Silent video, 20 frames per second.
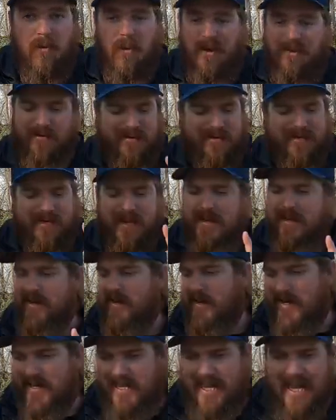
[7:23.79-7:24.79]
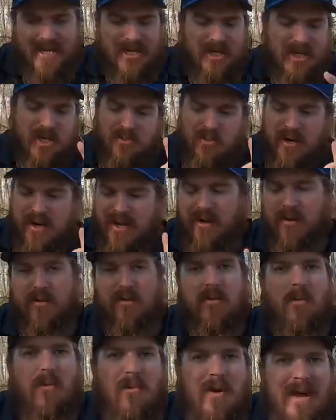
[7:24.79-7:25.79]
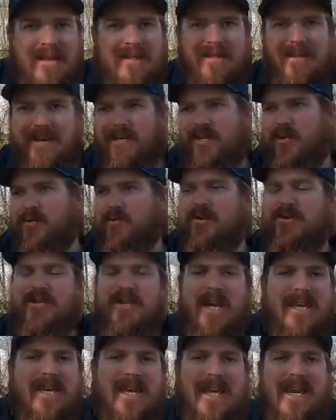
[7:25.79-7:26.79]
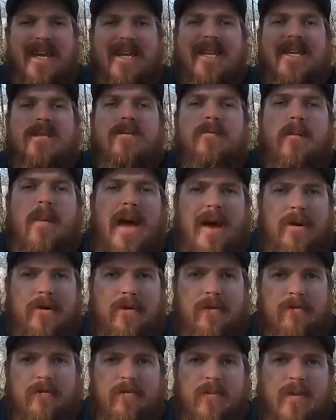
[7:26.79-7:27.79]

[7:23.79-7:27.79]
whether it's a Texas rig or a weightless or a shaky head, it doesn't matter.